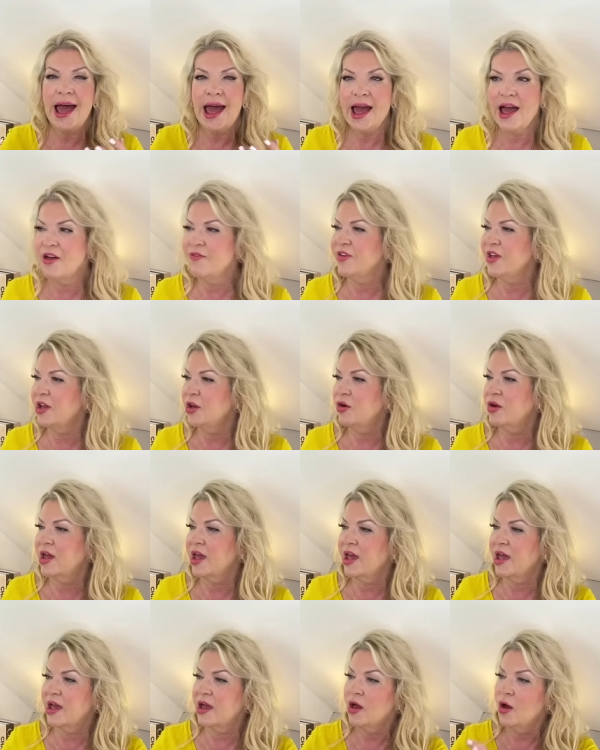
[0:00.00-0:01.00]
heavy
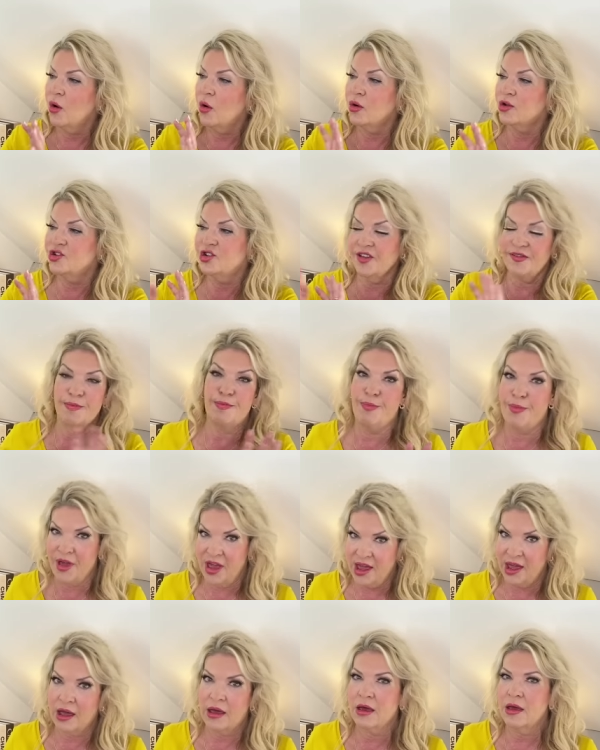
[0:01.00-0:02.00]
looking, or just
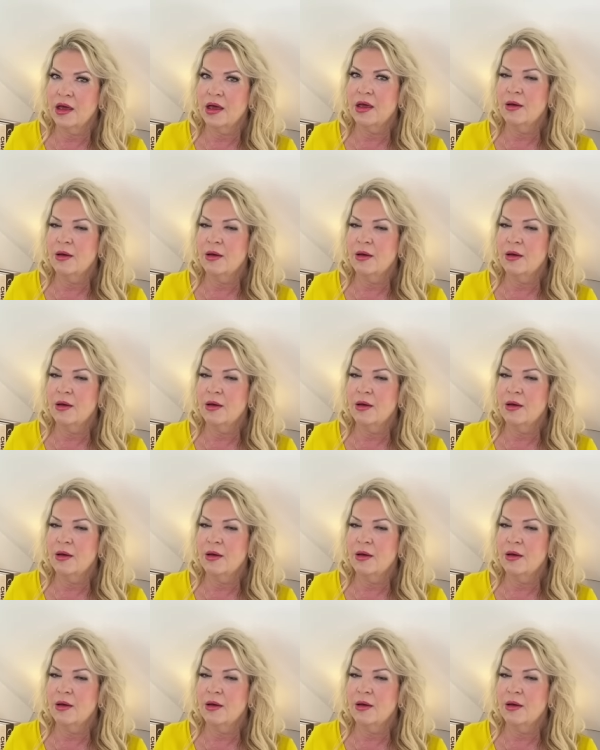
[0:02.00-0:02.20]
big,